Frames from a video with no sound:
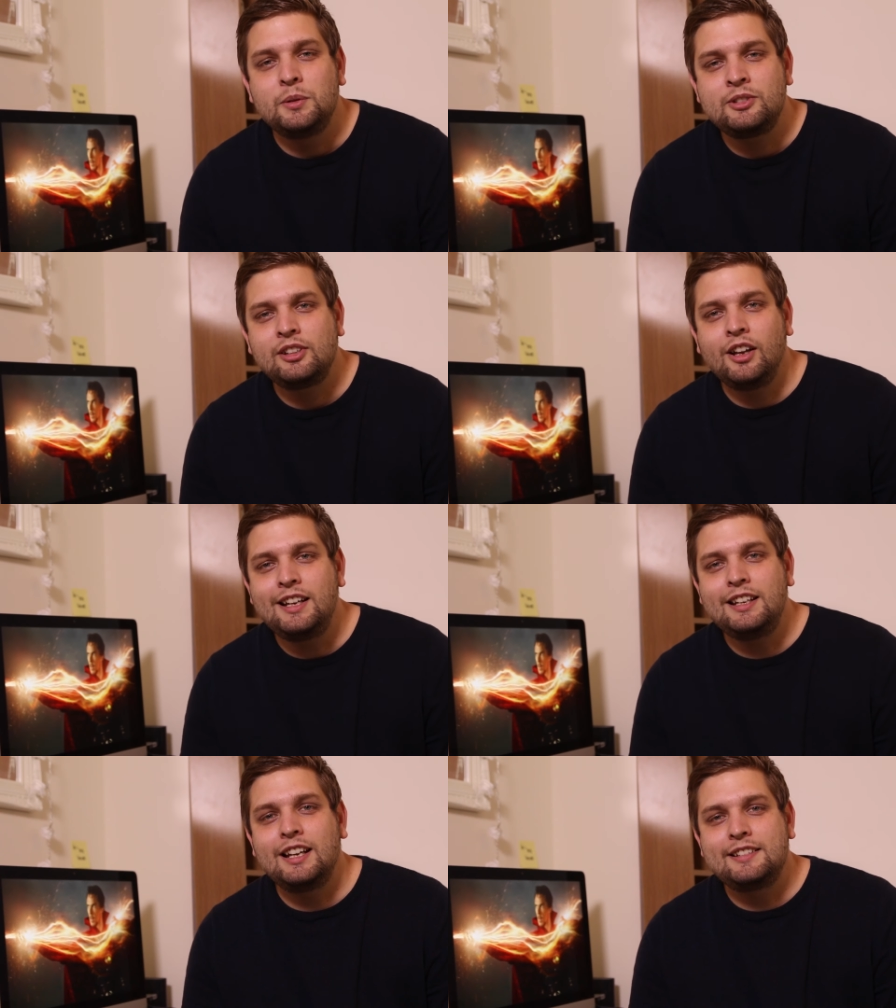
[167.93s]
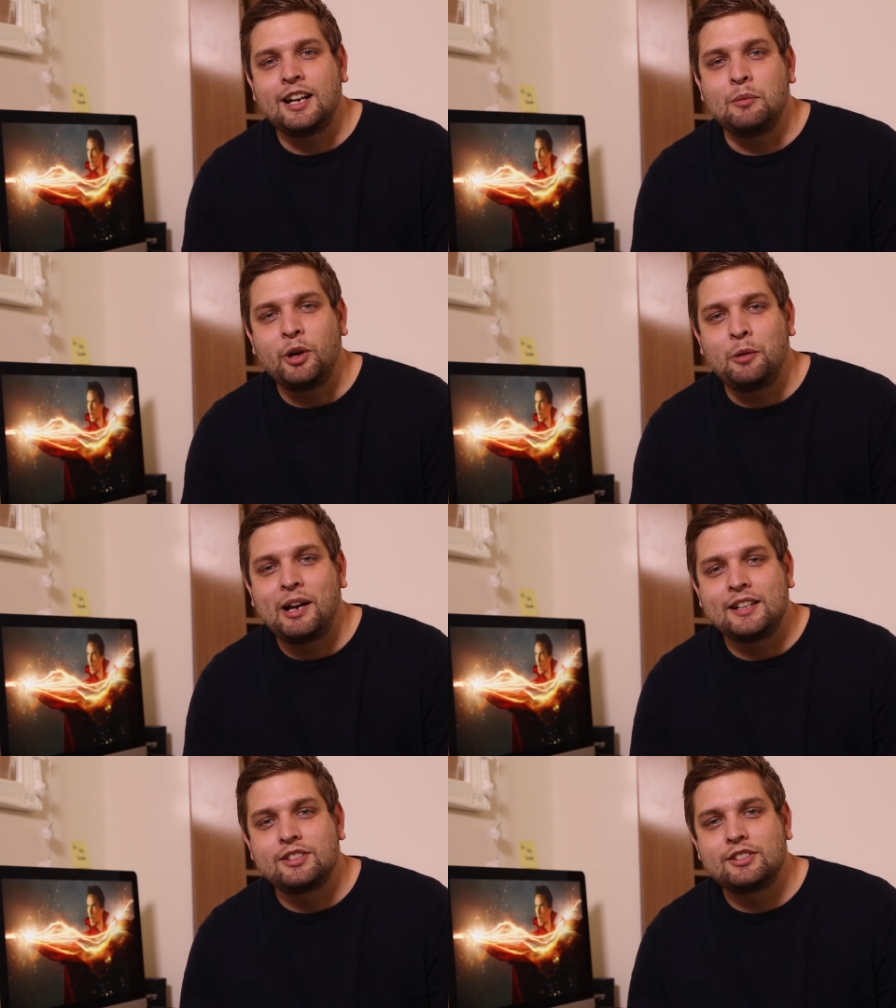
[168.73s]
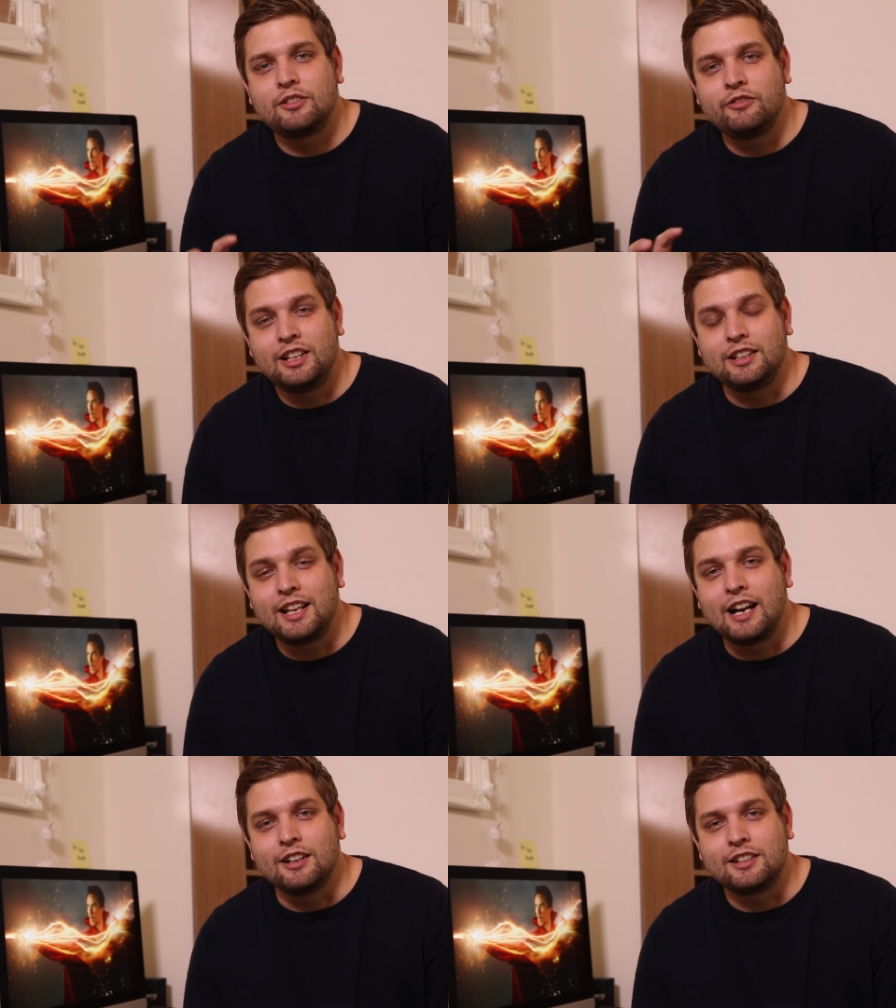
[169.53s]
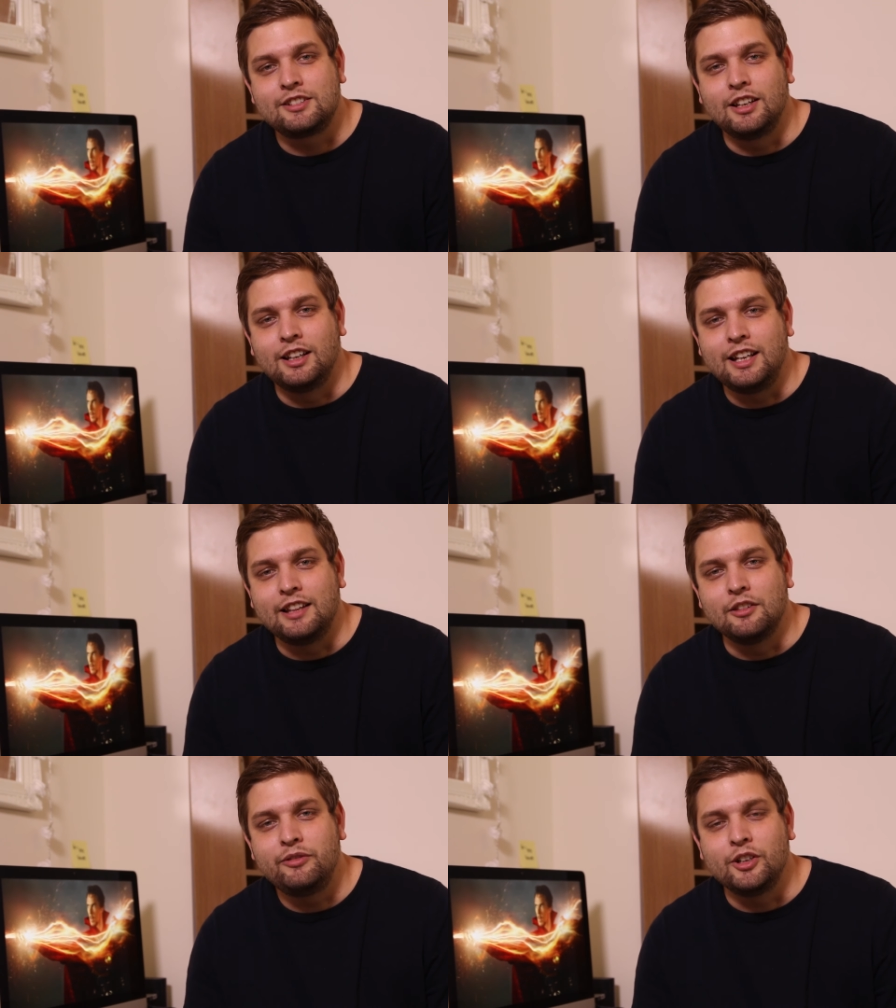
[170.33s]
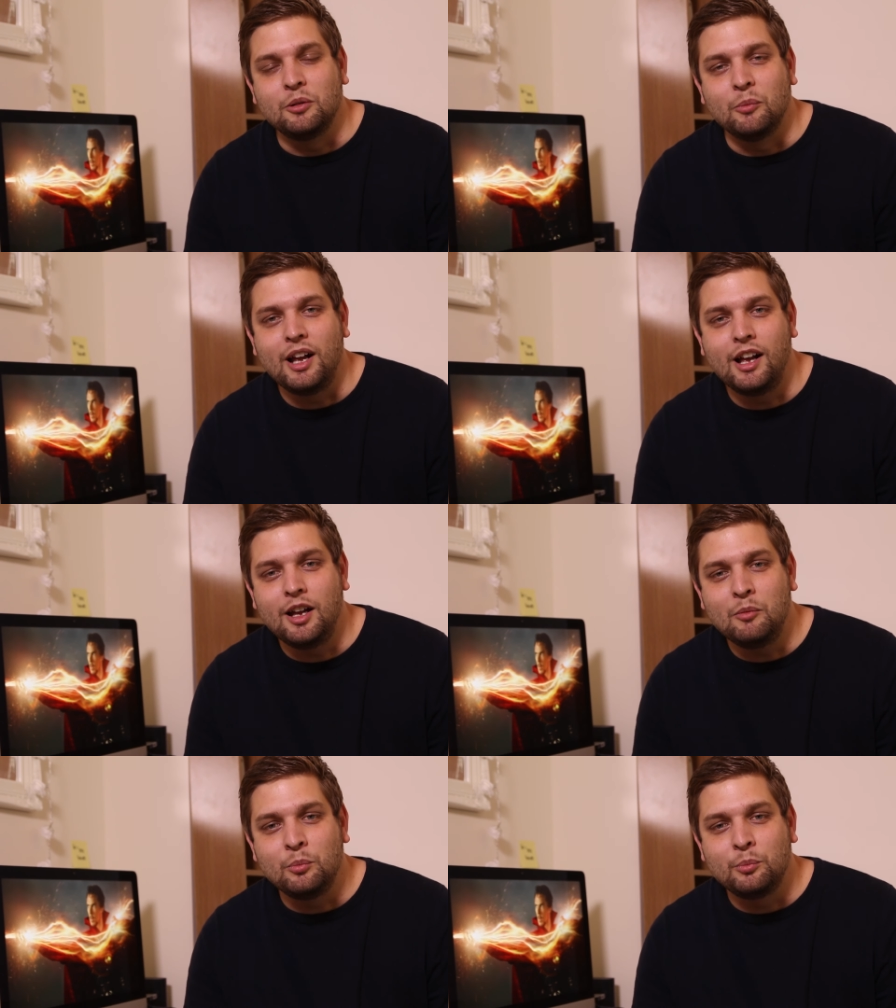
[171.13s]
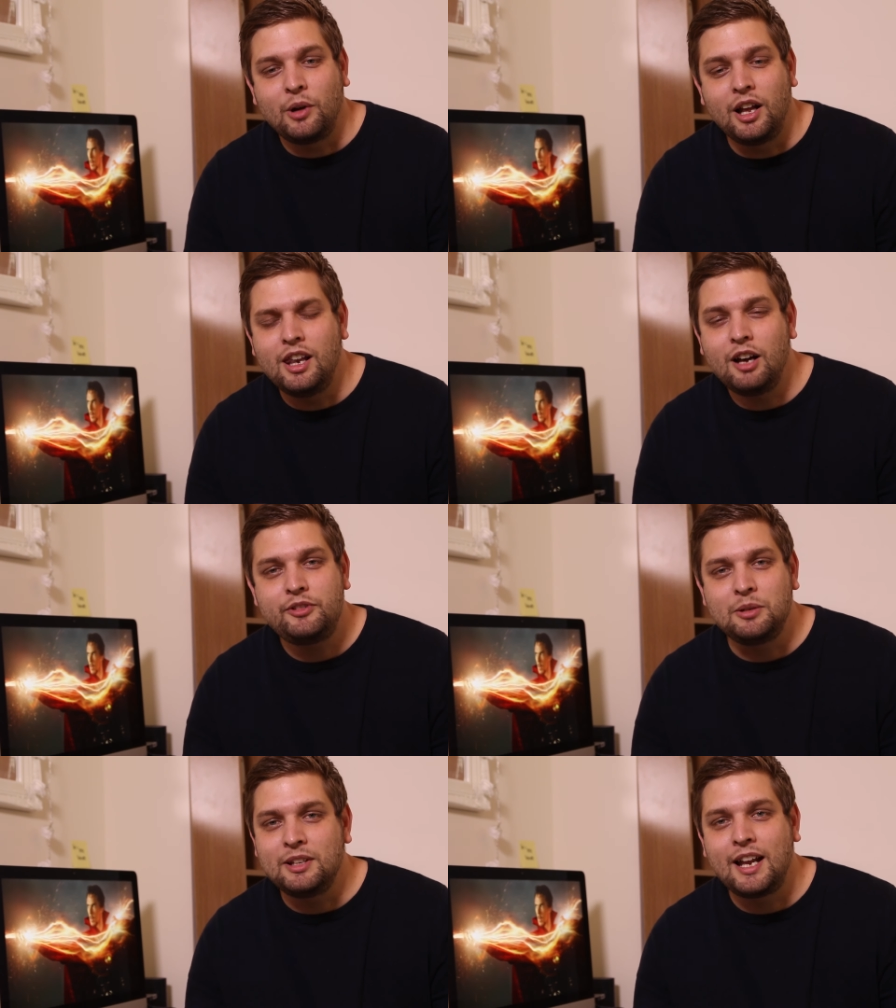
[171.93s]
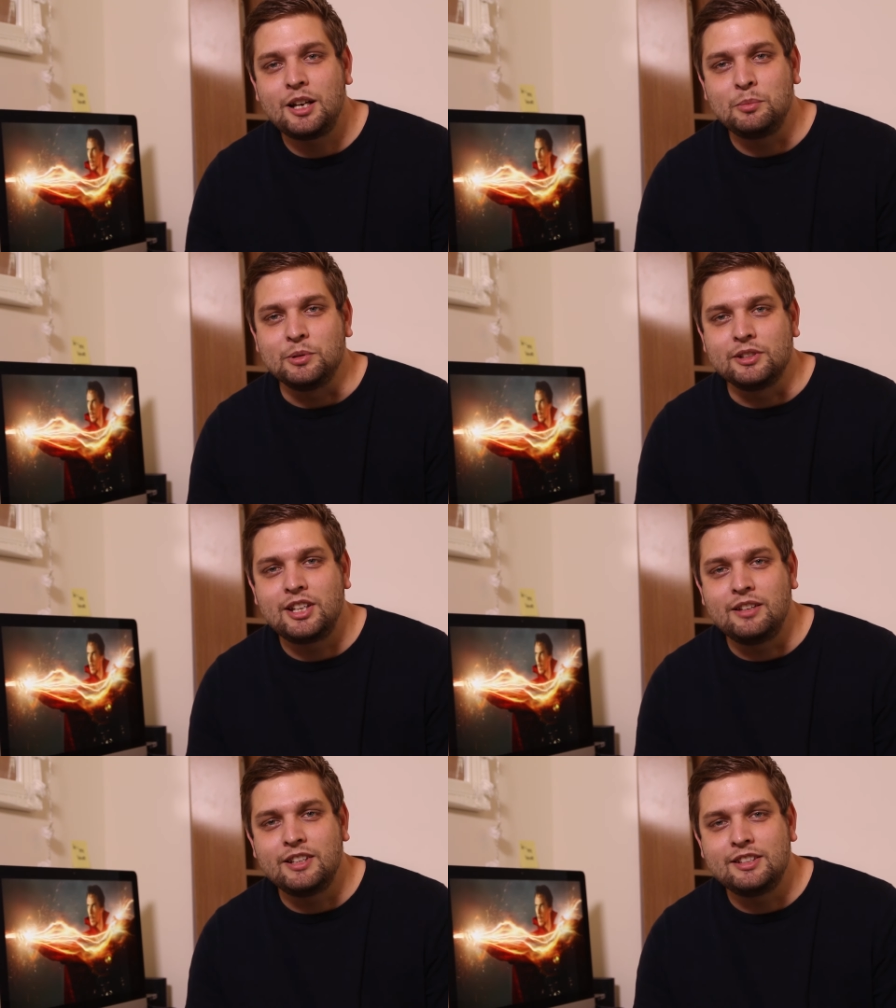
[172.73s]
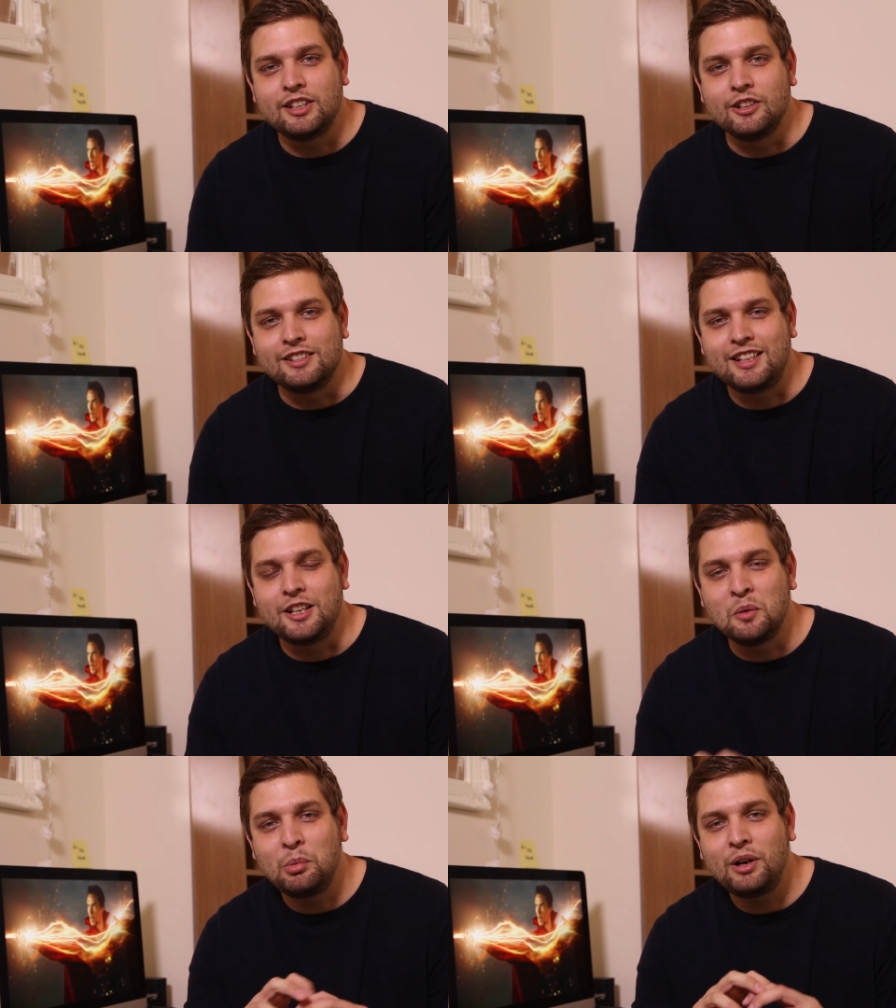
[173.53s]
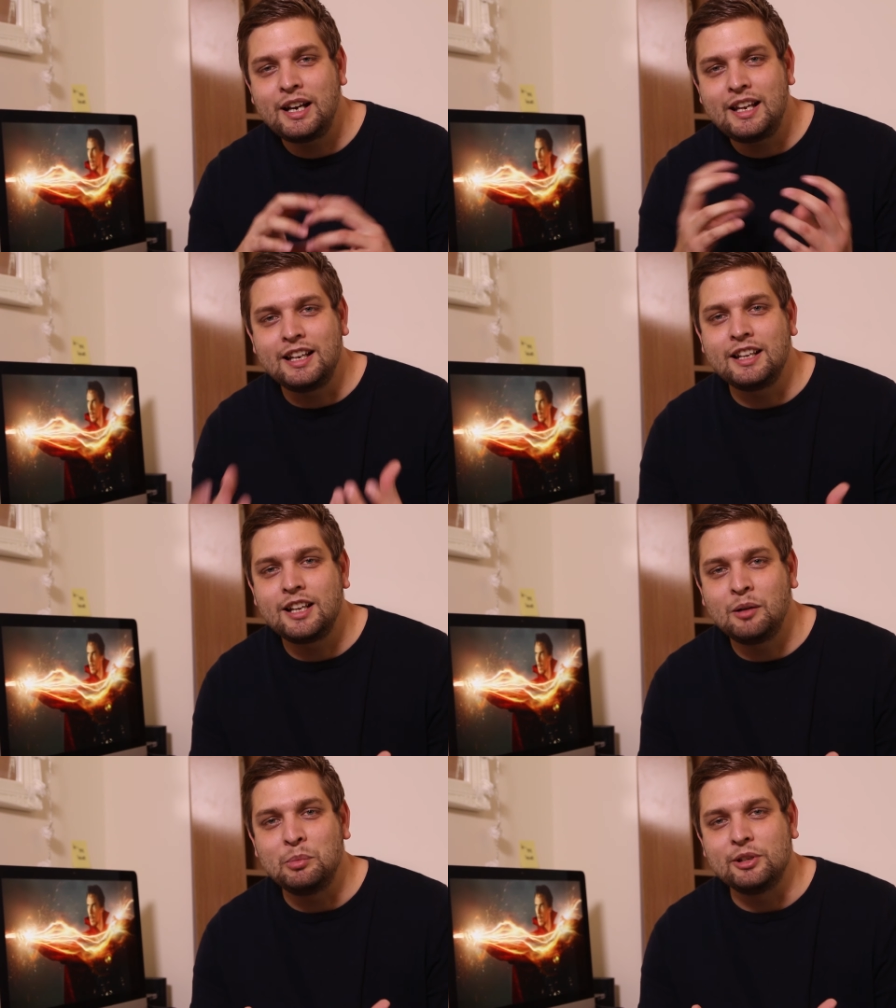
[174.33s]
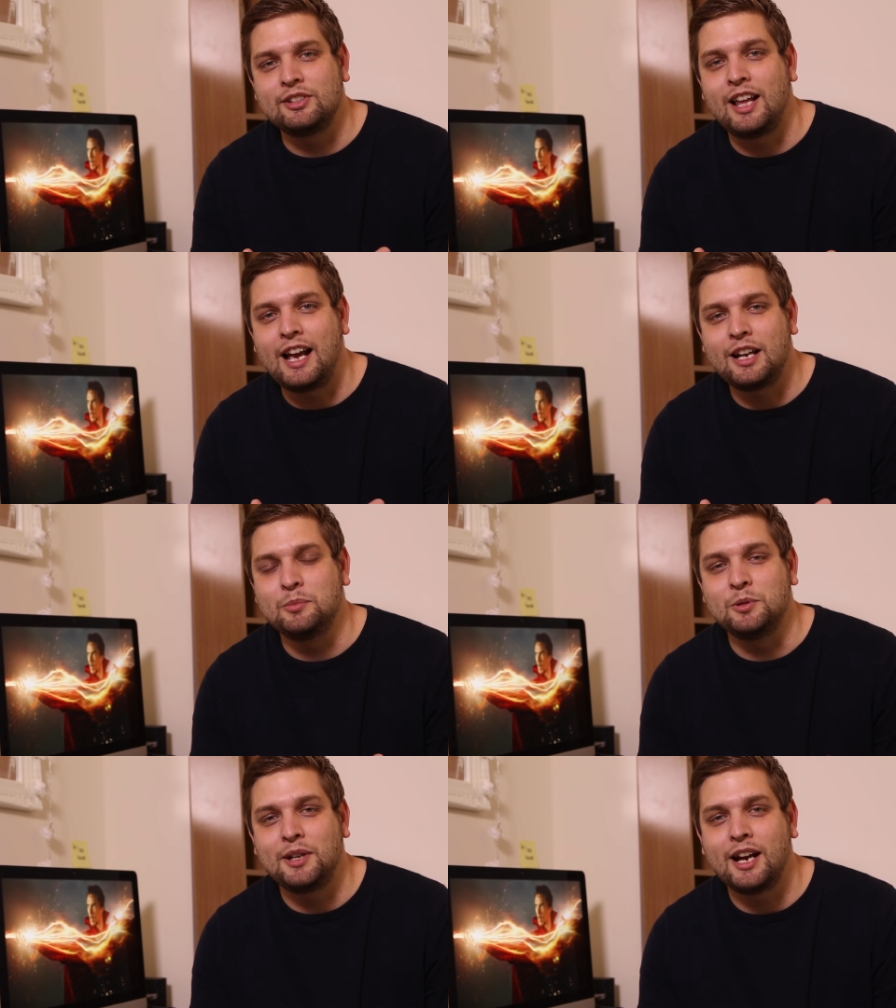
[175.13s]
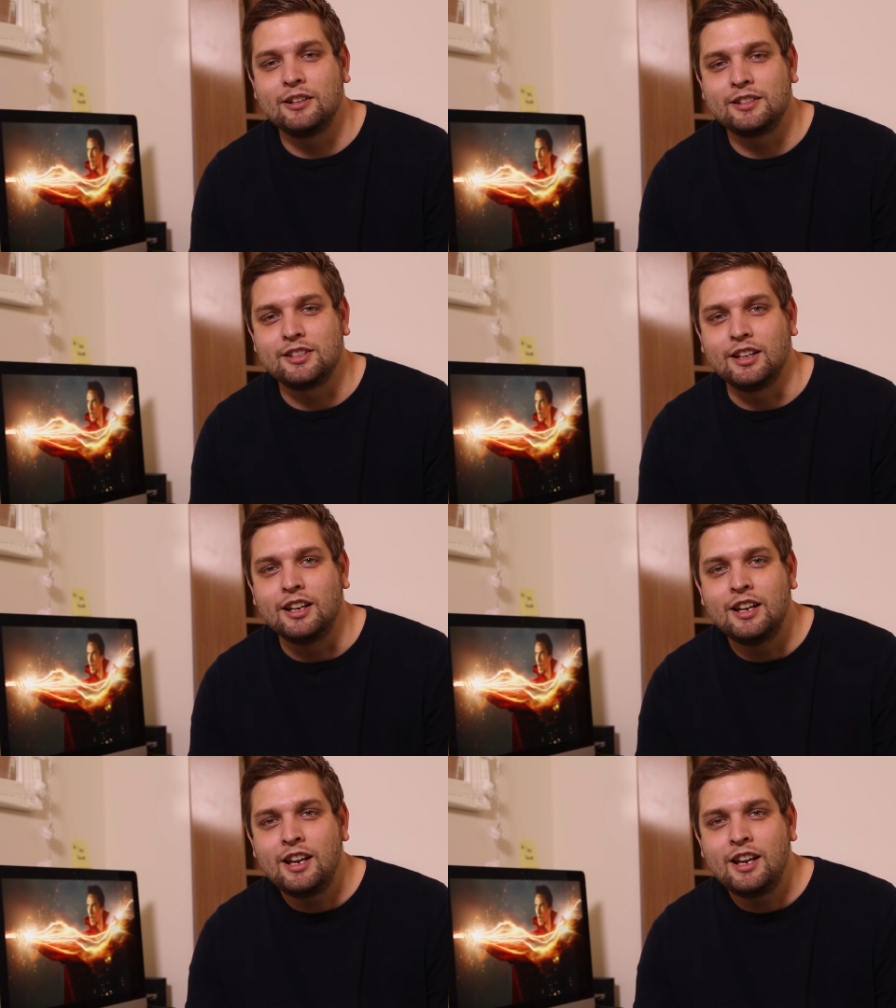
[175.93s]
I was slightly let down by Mad's villain character in the film. Um, I loved him in Hannibal, the TV series. He completely encompassed that Hannibal character